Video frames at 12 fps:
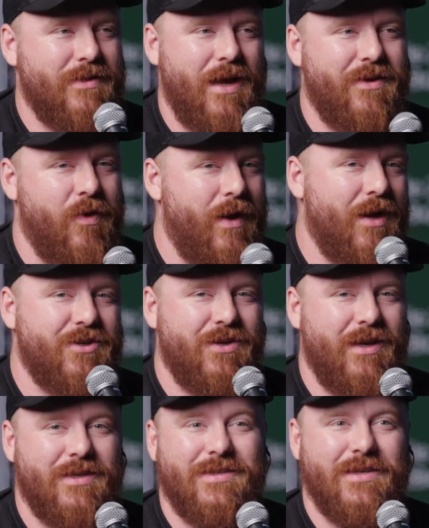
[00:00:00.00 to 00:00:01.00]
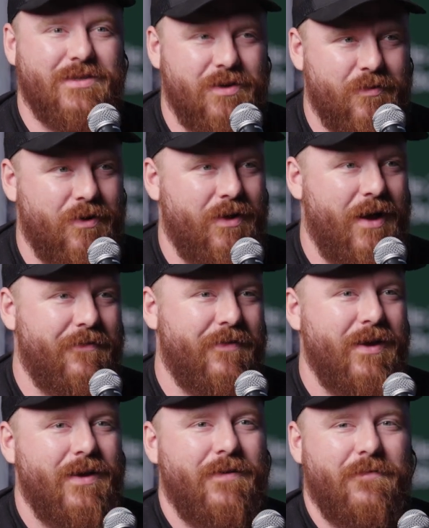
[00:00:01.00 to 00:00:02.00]
that don't actually exist in real life
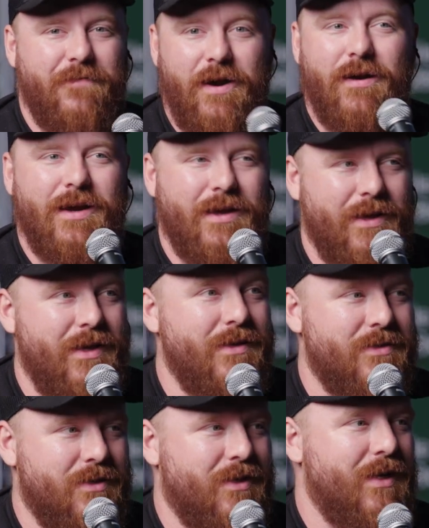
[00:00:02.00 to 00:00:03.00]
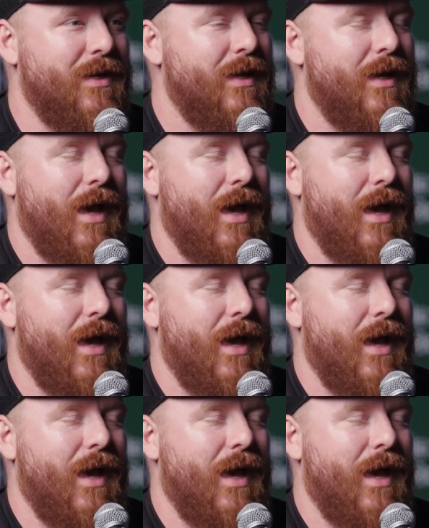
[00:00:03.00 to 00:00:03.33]
very easily.